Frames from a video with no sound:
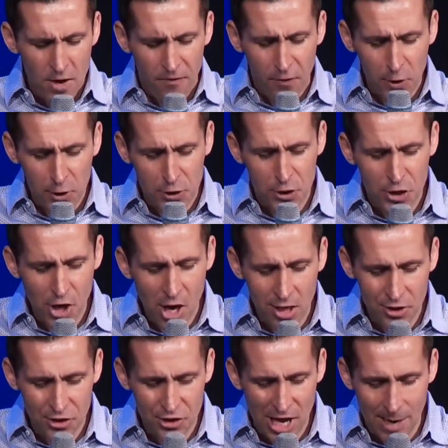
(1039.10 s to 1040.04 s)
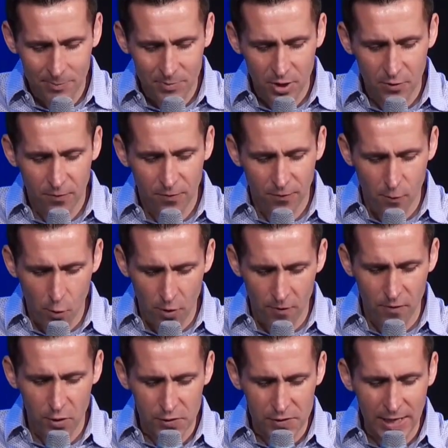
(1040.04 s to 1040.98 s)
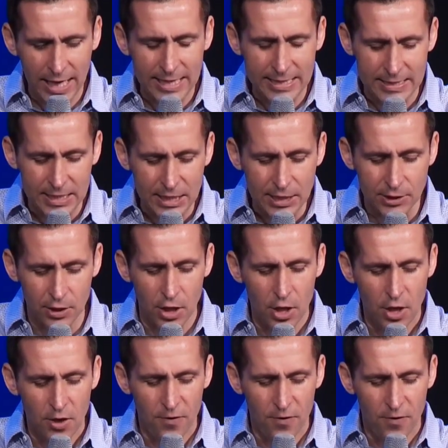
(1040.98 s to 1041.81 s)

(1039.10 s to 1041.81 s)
1 John chapter 4 verse 18.